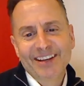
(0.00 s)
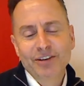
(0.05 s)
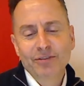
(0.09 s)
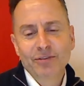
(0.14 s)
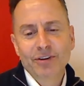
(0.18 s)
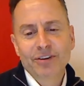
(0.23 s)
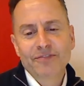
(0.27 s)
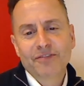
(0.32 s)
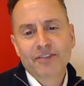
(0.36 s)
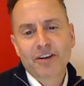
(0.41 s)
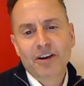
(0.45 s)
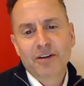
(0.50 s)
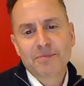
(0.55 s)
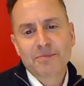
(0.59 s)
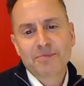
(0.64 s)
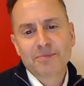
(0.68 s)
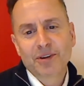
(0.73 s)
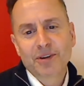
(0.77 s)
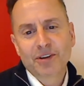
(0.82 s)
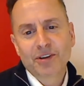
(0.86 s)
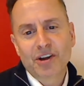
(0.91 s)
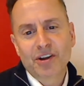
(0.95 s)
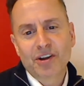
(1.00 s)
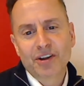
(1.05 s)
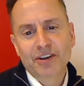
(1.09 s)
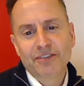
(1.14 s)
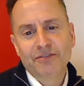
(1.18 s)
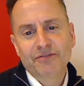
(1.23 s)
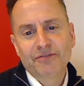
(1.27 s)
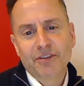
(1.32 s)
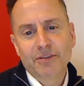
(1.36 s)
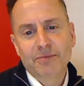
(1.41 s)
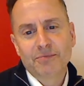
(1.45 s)
you're
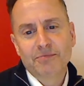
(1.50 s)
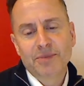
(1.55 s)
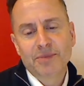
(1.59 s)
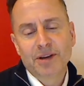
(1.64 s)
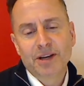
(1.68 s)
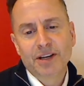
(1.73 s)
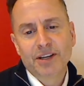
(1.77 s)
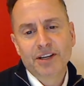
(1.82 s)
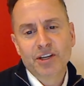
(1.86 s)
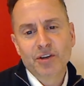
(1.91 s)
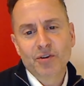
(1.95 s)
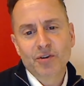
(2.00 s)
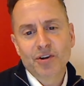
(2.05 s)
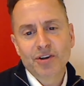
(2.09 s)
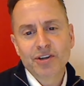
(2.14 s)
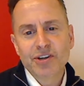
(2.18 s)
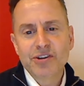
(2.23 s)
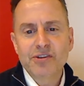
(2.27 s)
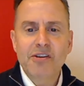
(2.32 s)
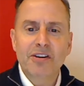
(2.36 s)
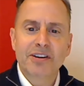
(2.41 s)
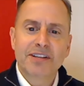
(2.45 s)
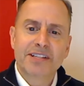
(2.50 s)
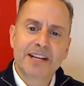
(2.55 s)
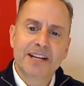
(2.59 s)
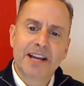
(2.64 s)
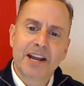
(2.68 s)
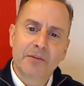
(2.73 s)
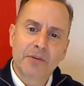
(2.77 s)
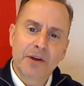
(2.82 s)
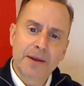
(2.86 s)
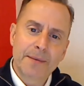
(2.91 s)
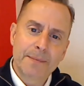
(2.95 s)
calling from New York
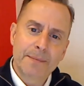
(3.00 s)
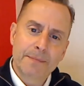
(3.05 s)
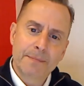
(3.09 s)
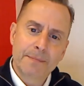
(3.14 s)
today, right?